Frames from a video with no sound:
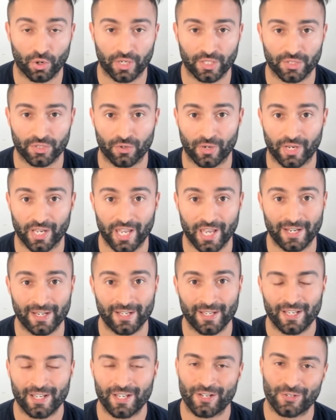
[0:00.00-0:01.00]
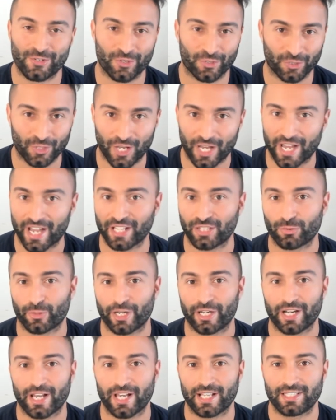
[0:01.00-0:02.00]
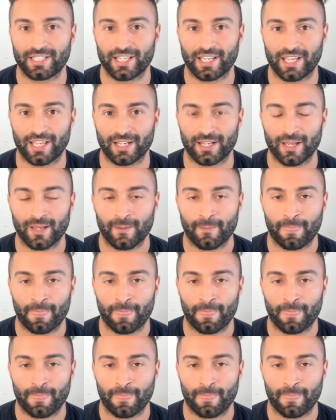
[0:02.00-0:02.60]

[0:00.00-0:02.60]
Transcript: And so again, July 2019